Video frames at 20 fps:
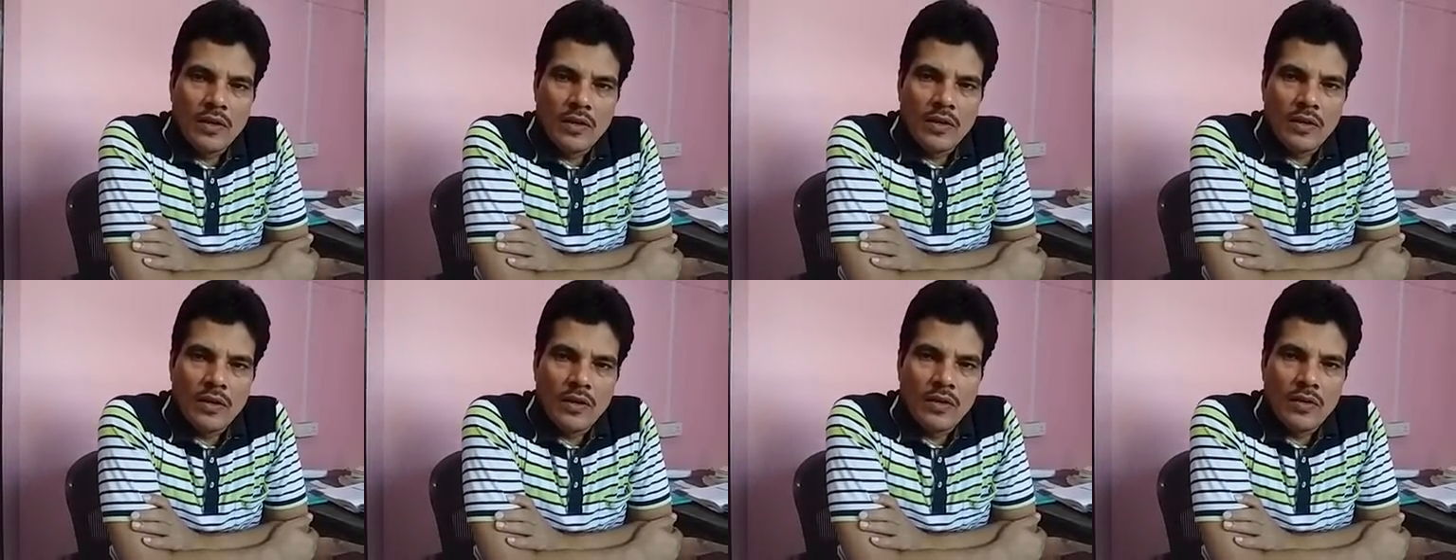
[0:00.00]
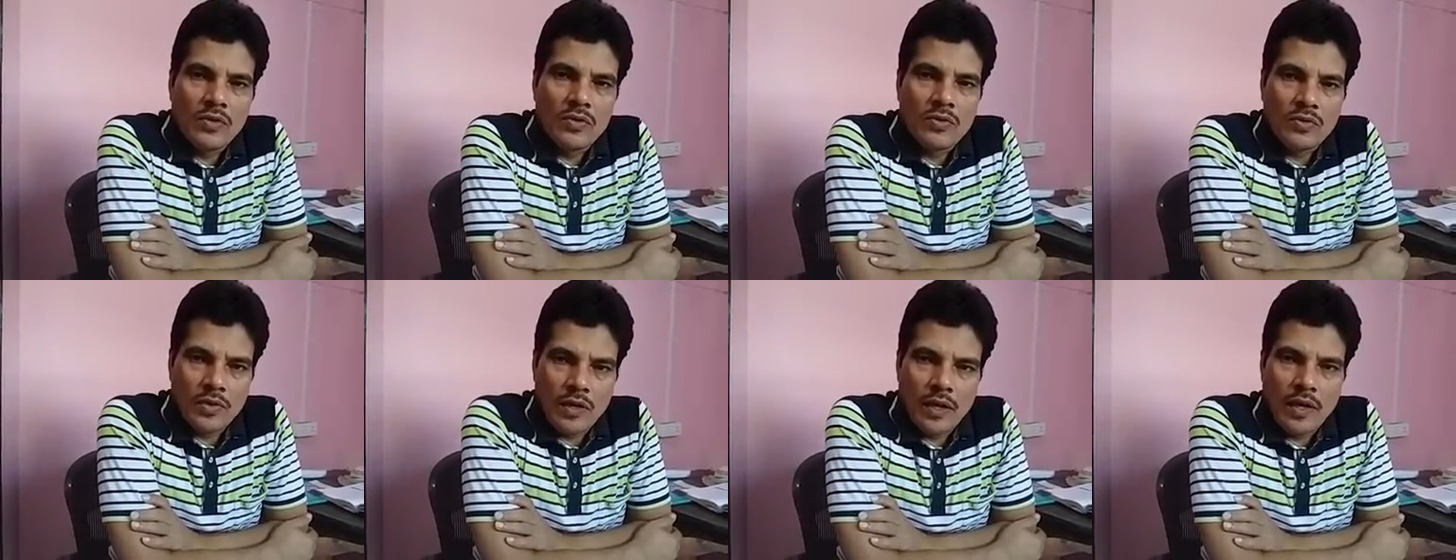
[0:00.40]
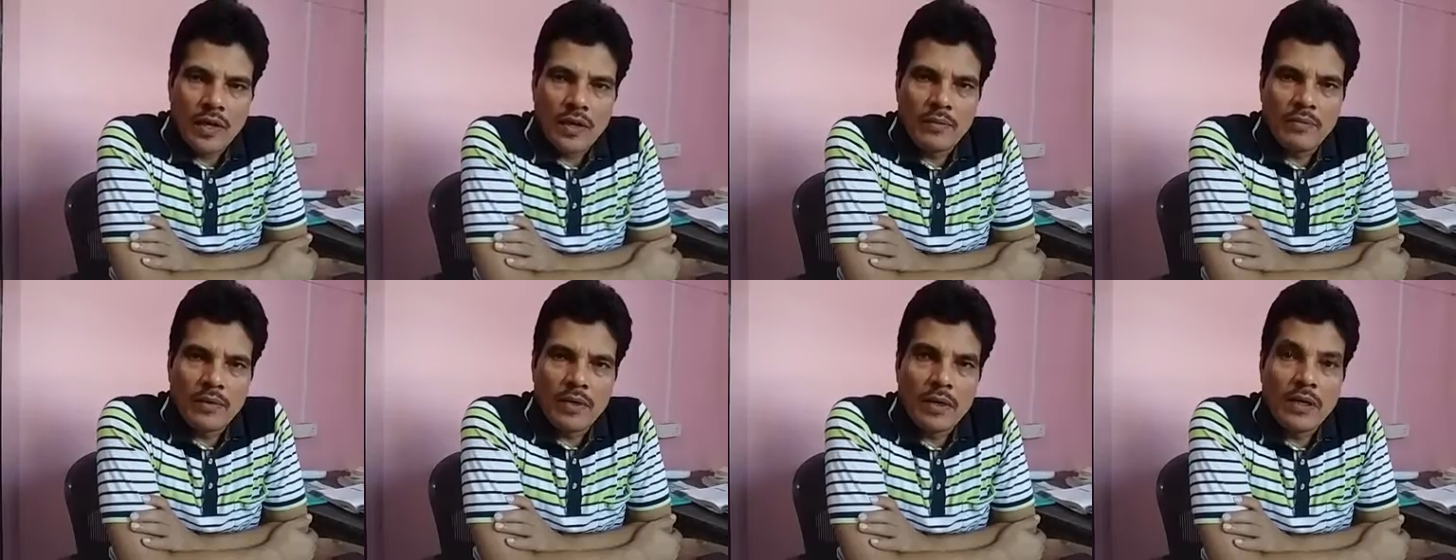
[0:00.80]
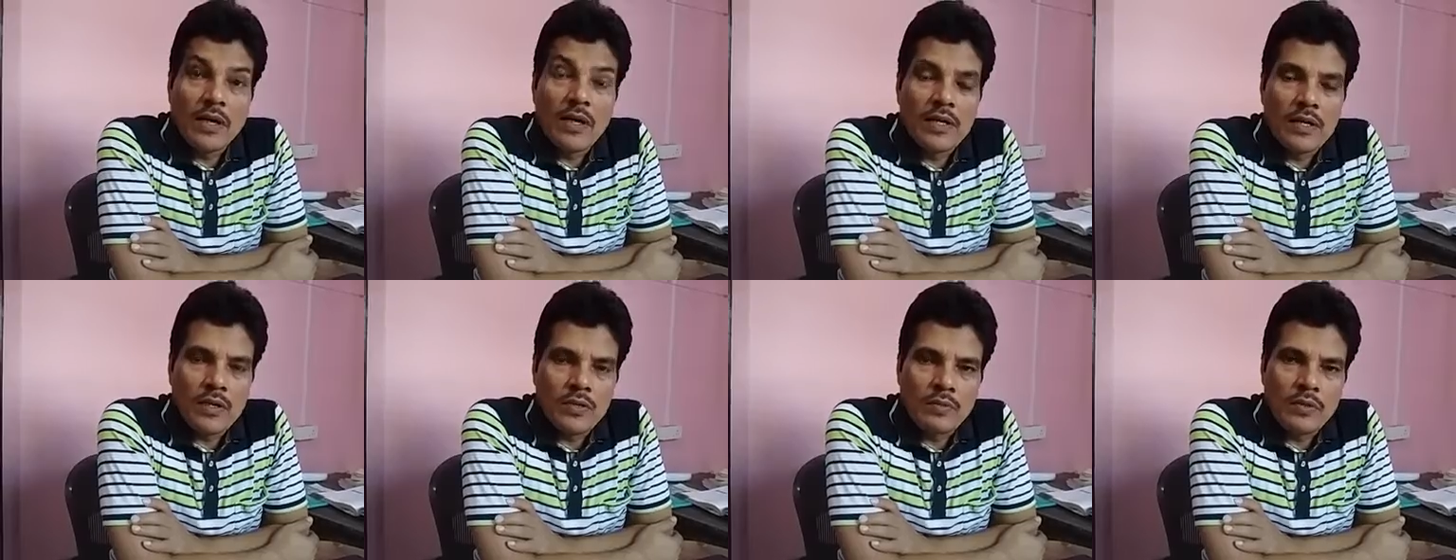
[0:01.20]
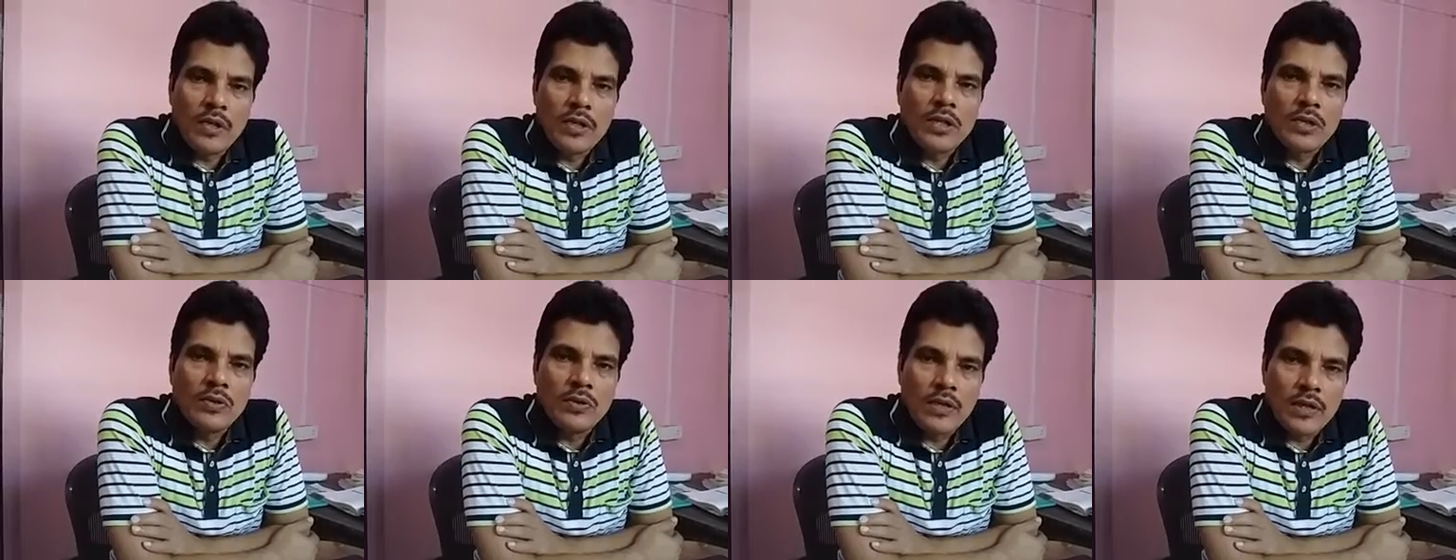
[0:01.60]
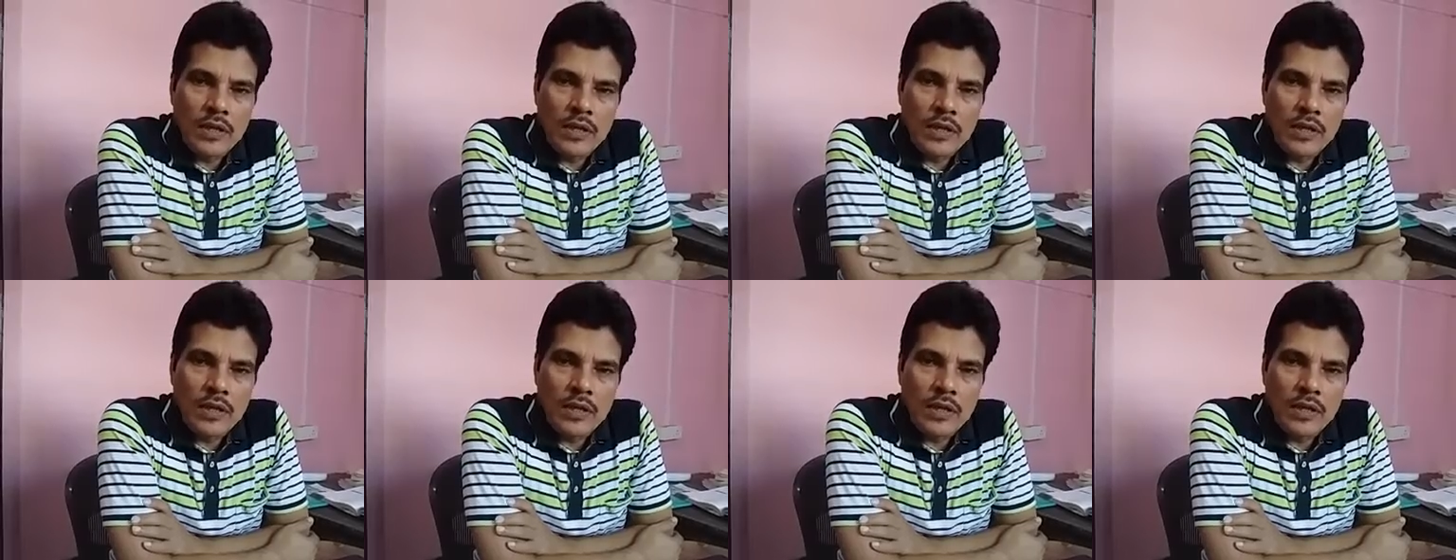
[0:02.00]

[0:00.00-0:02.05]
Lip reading: You should have cultivate your